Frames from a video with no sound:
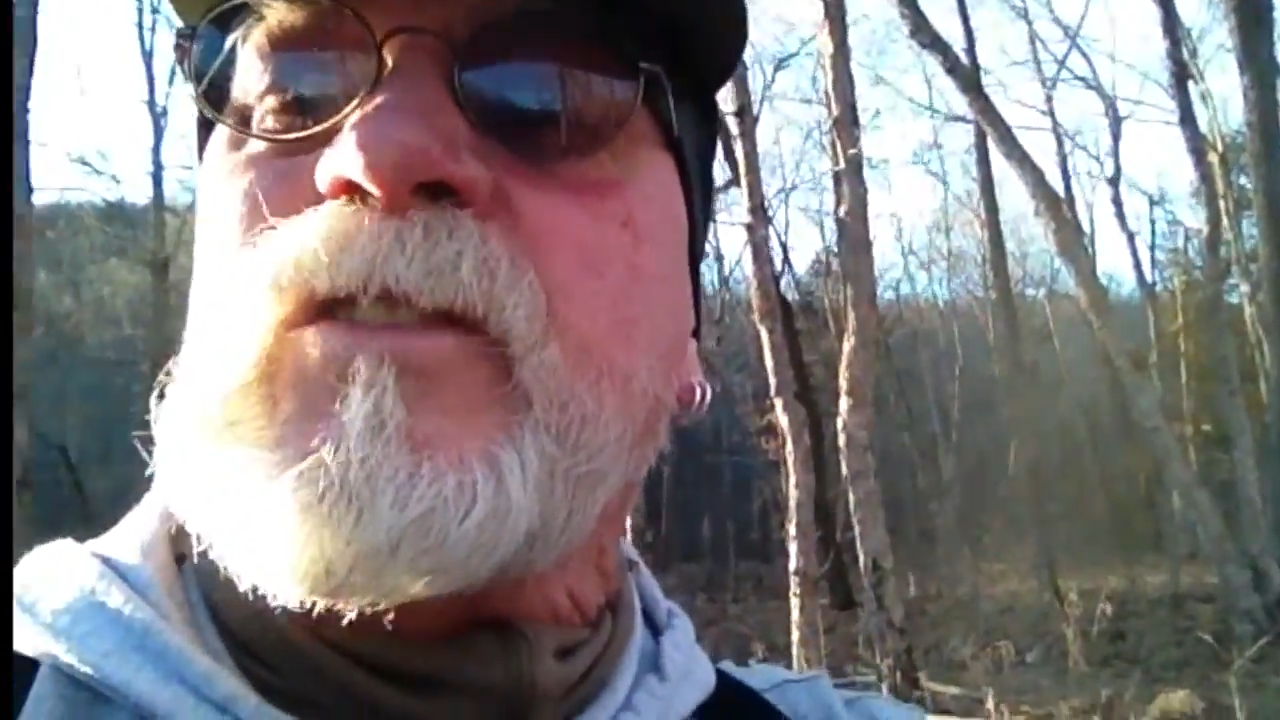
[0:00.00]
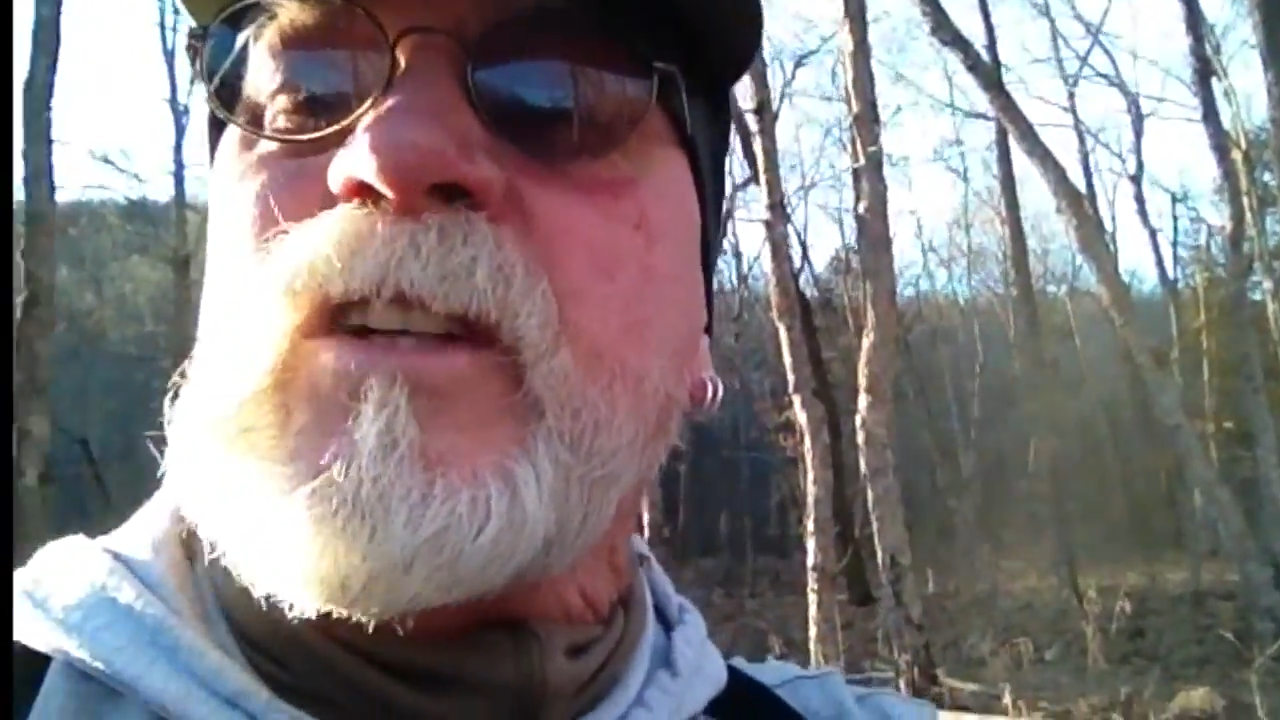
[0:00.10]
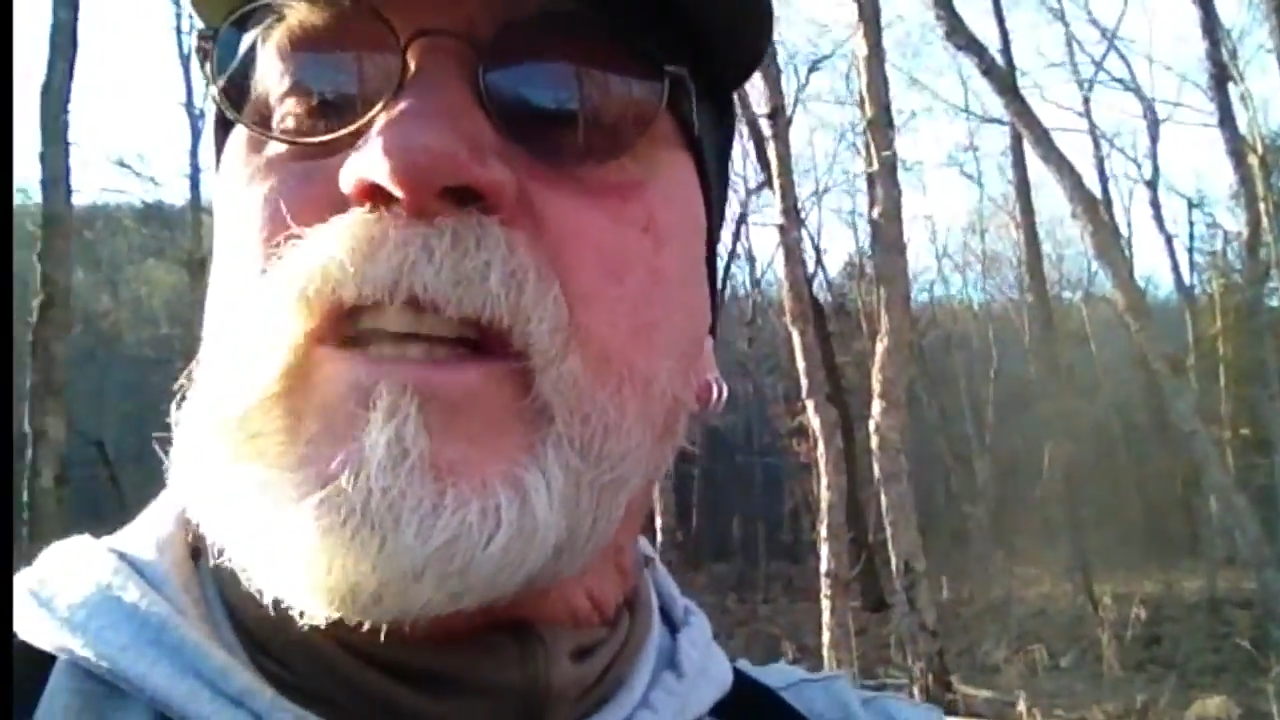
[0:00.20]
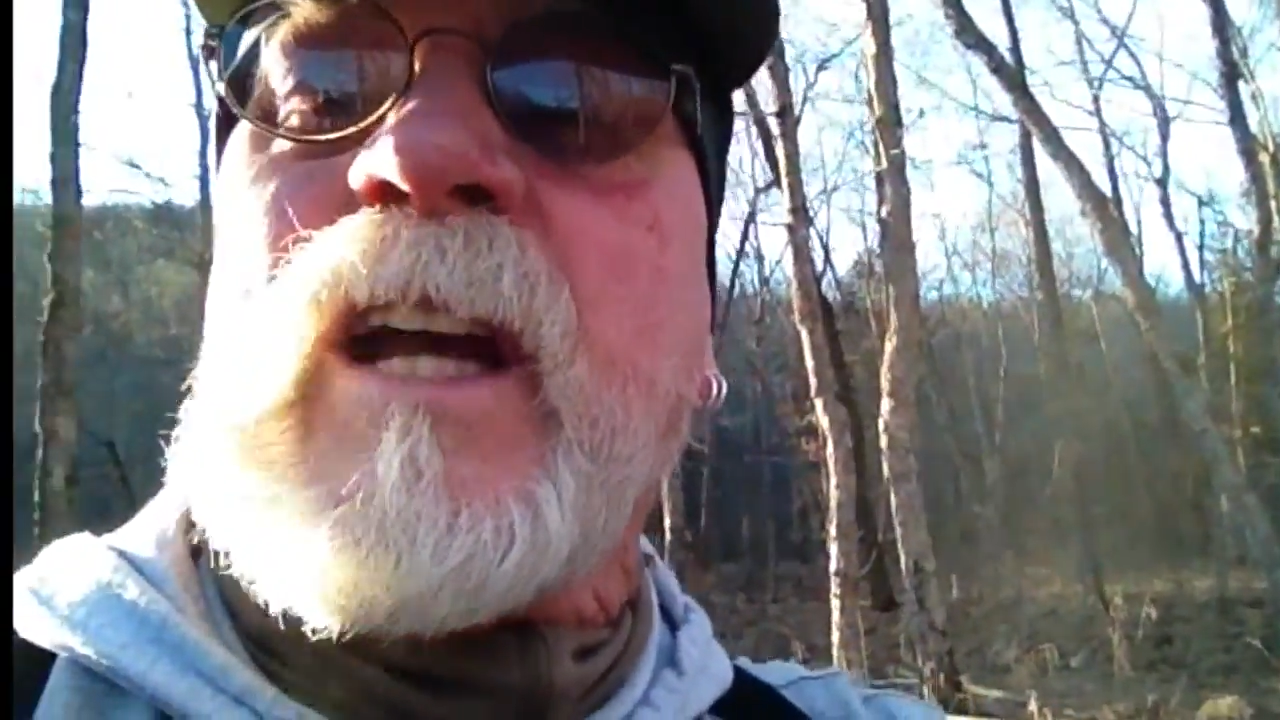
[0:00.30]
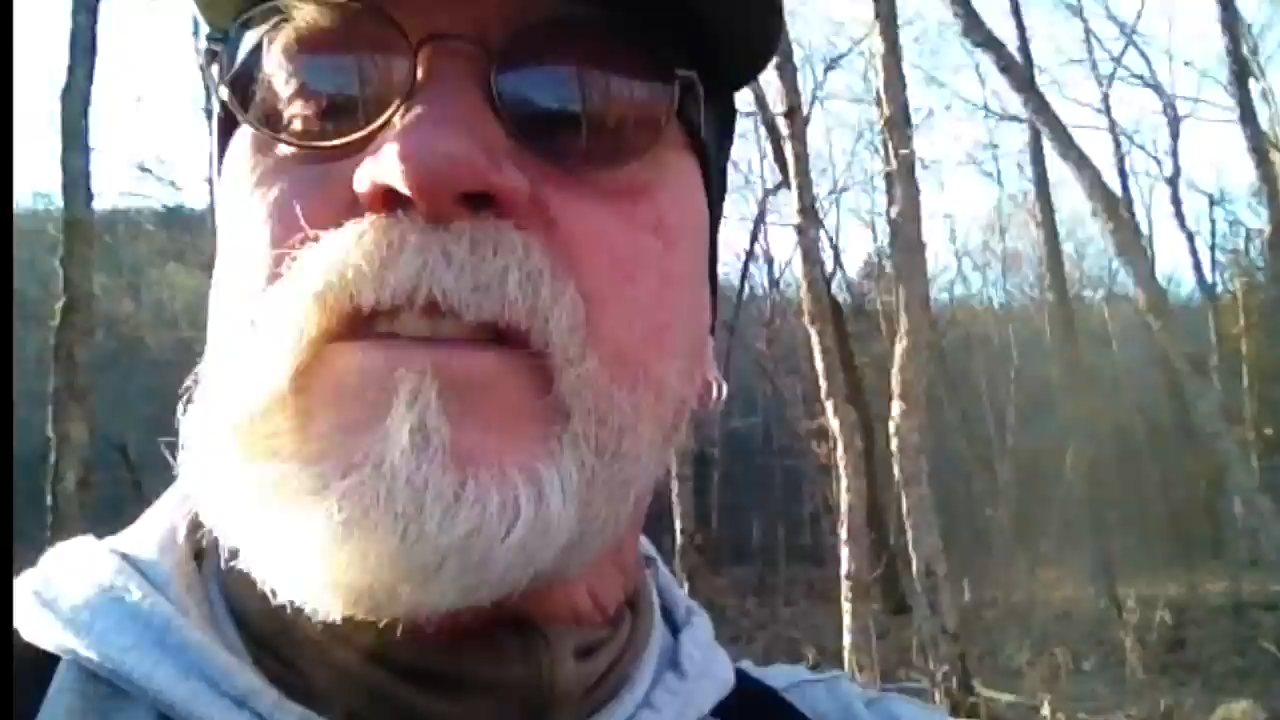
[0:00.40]

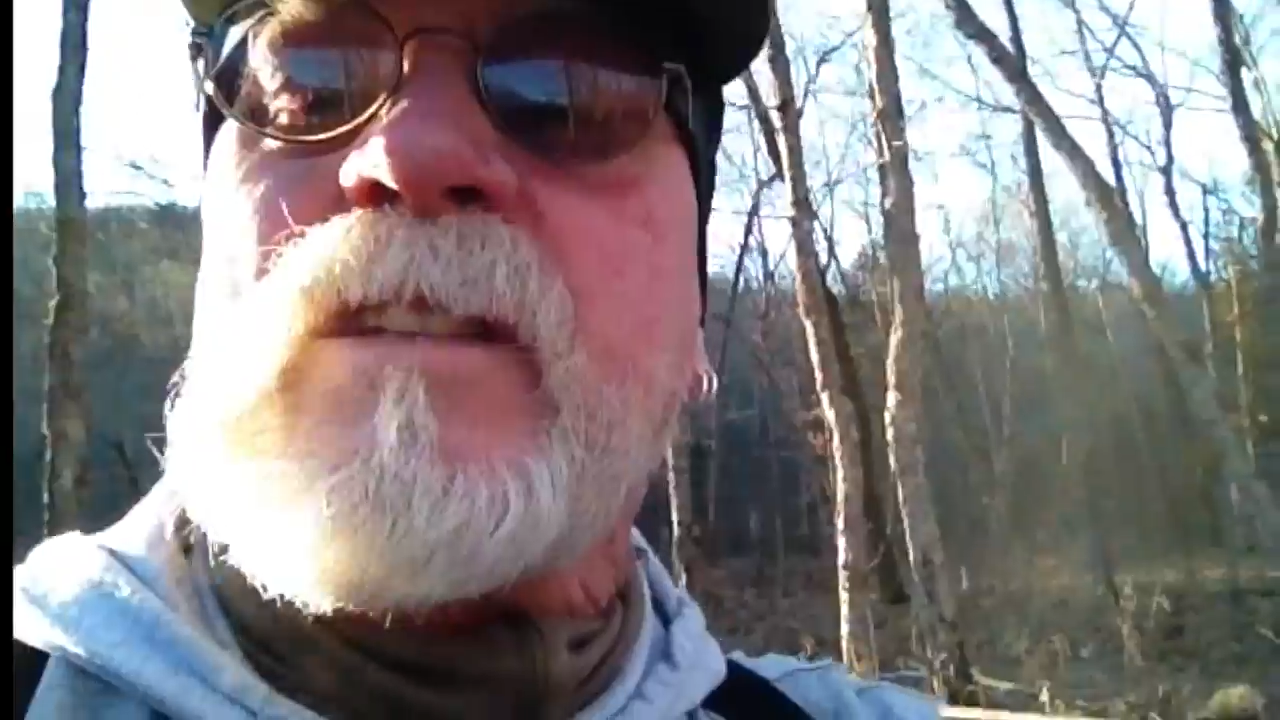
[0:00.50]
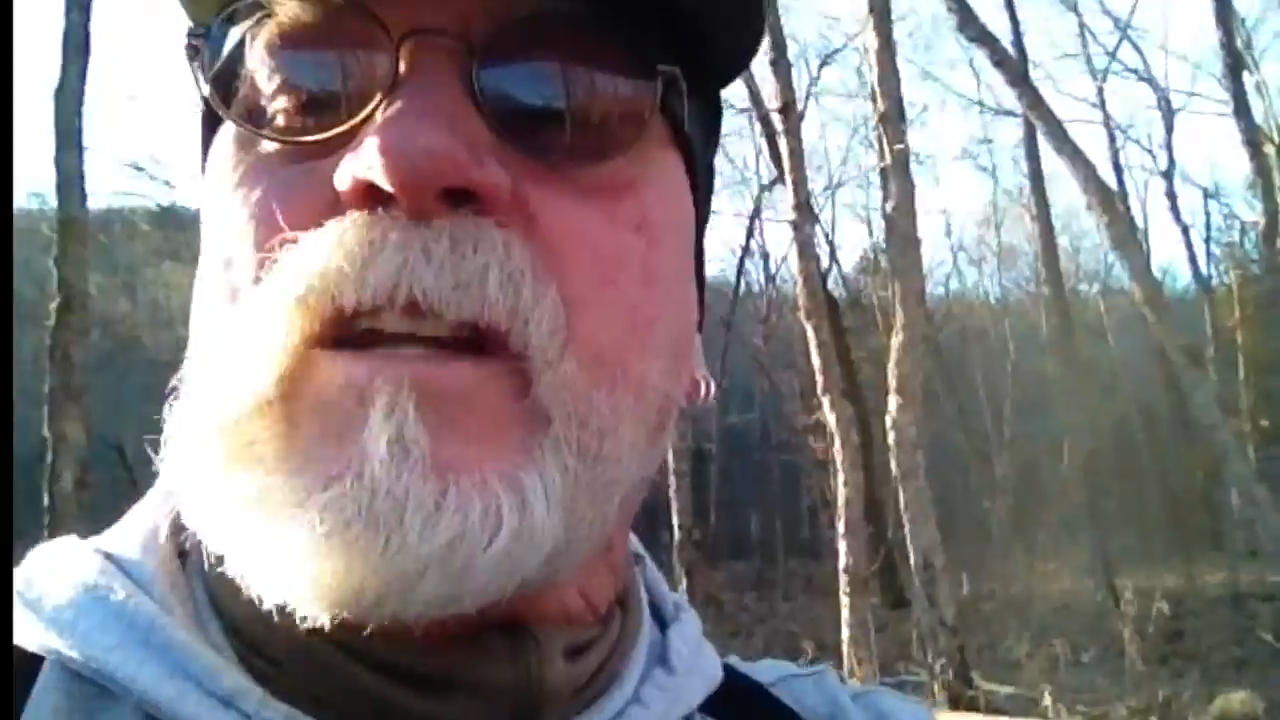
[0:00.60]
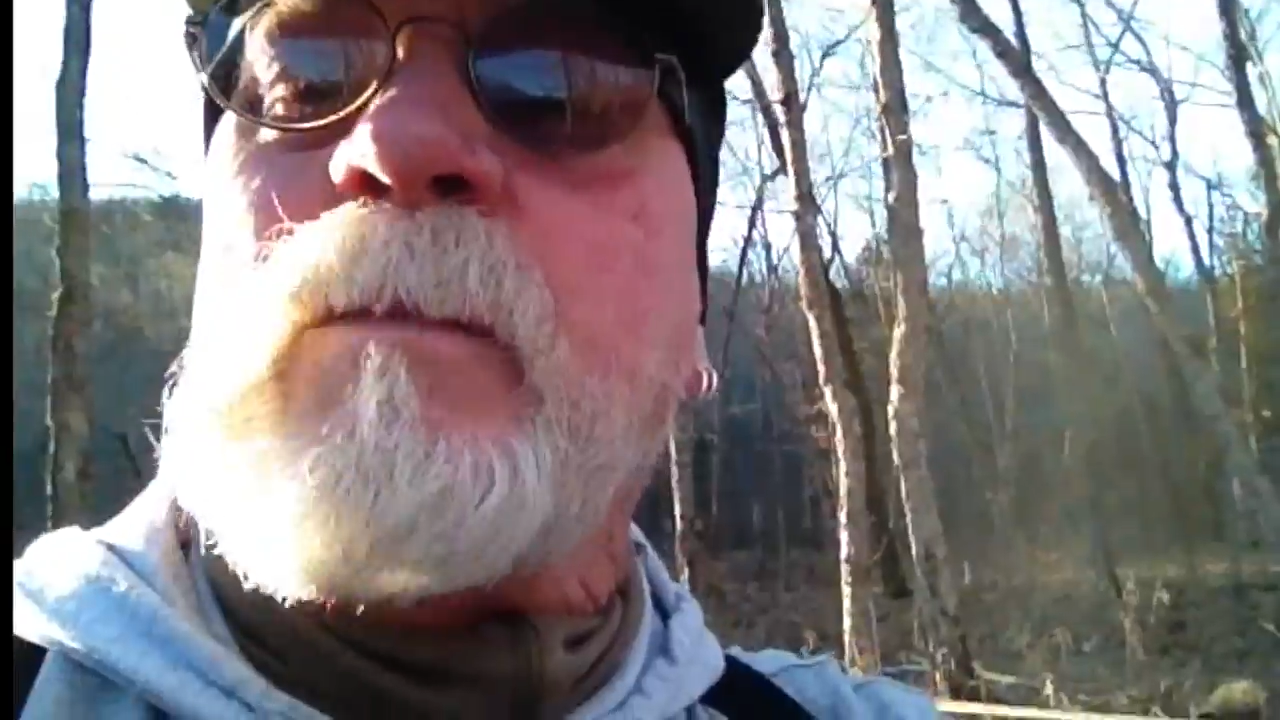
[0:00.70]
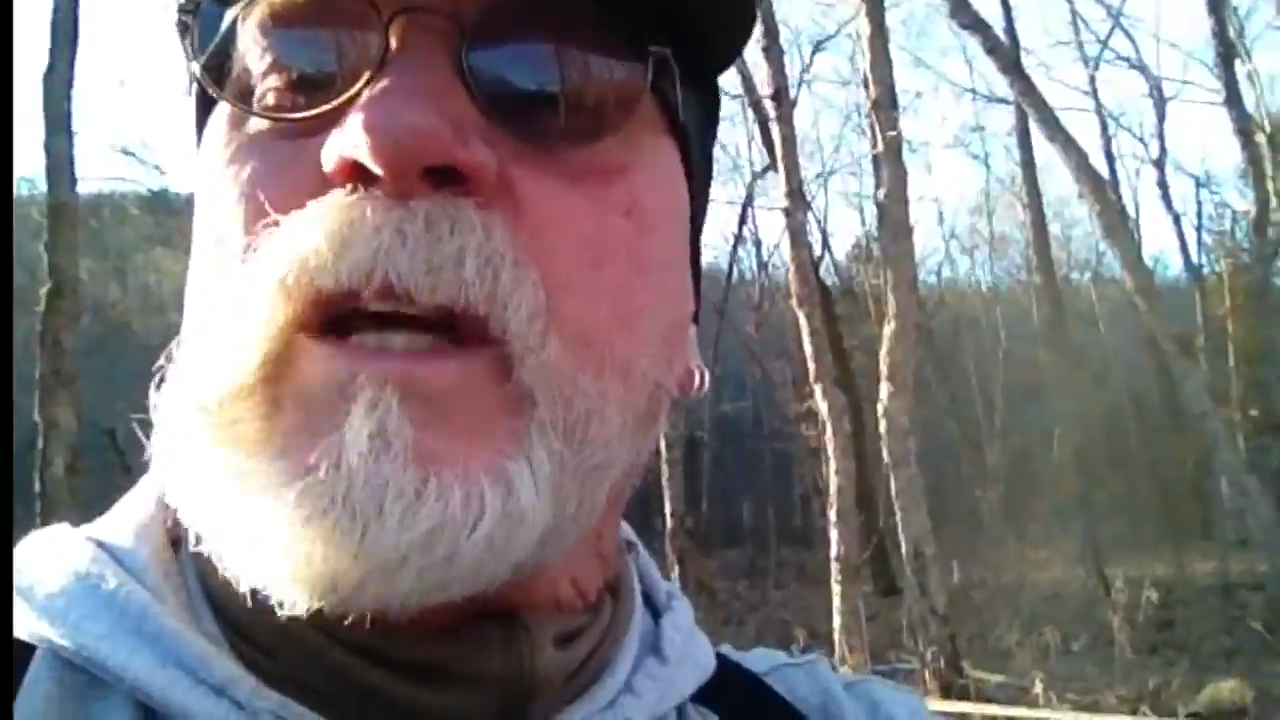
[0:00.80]
see that instead of